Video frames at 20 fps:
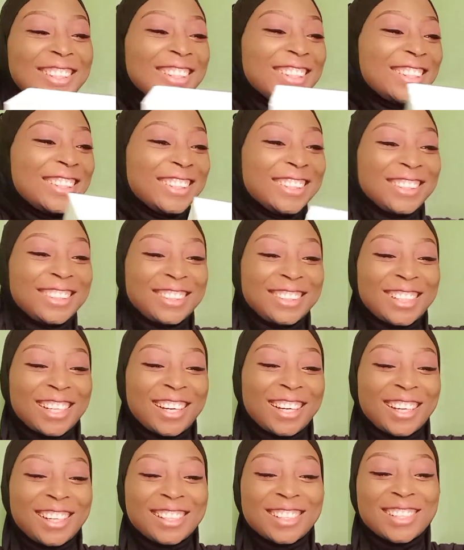You
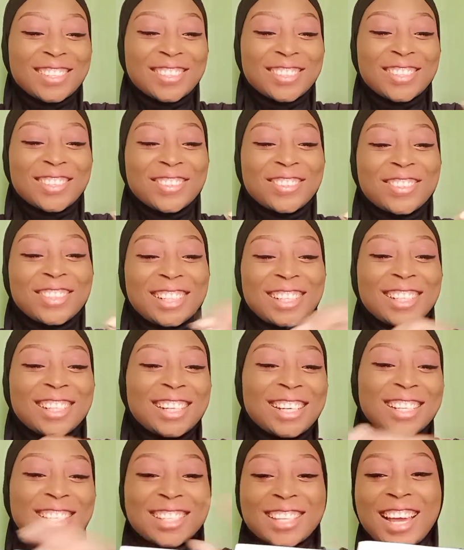guys, I'm so freaking
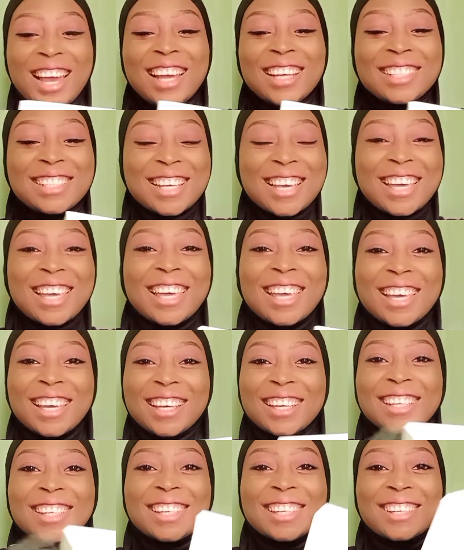
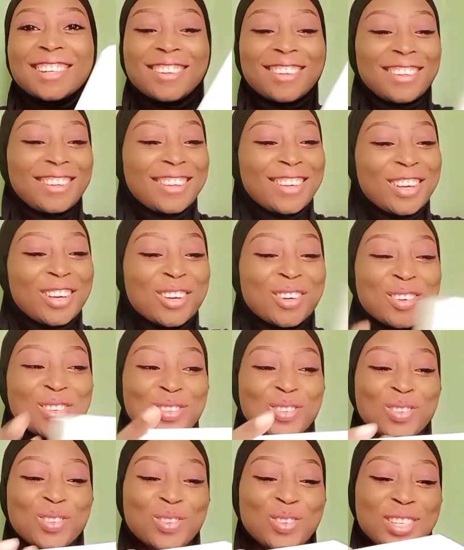excited.
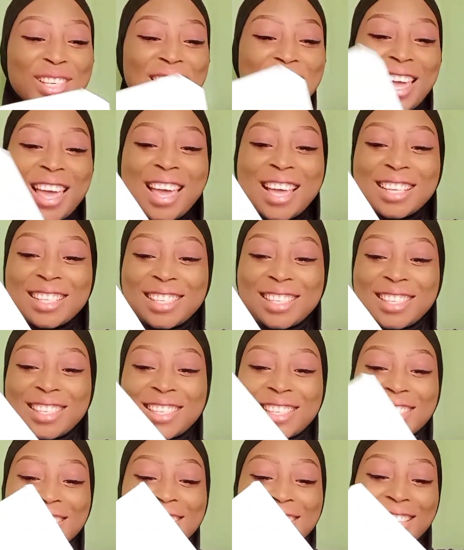Oh
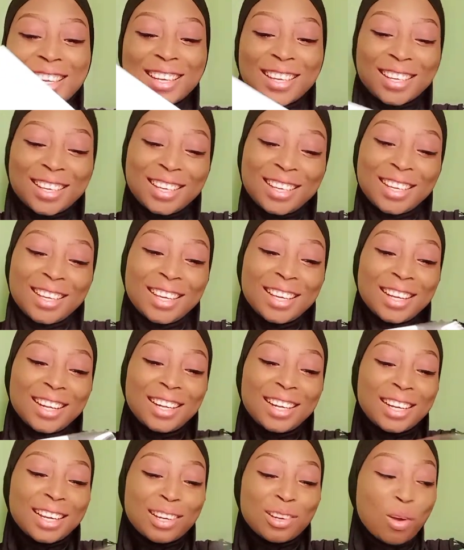yes, I
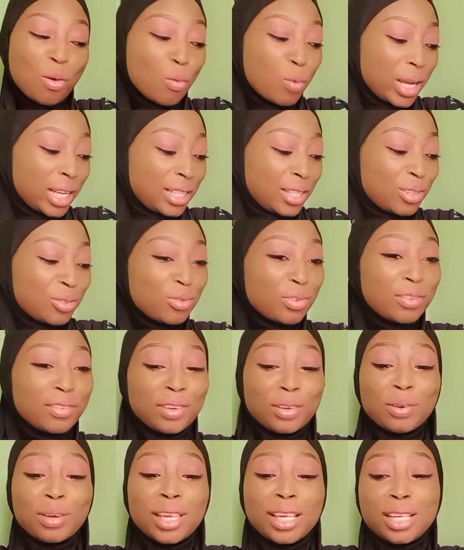cannot wait to
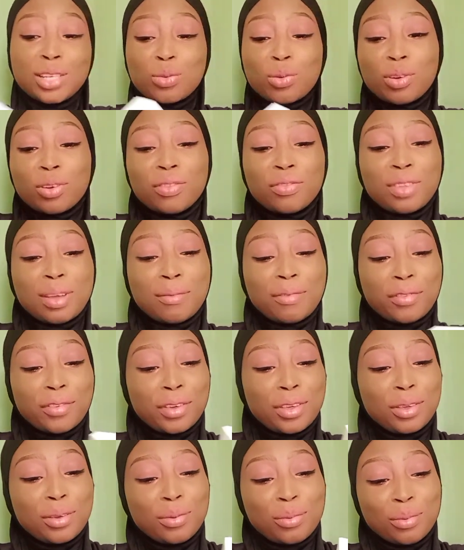review each one of them for
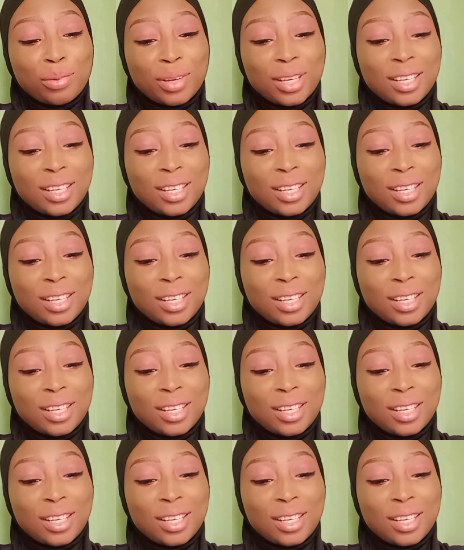you.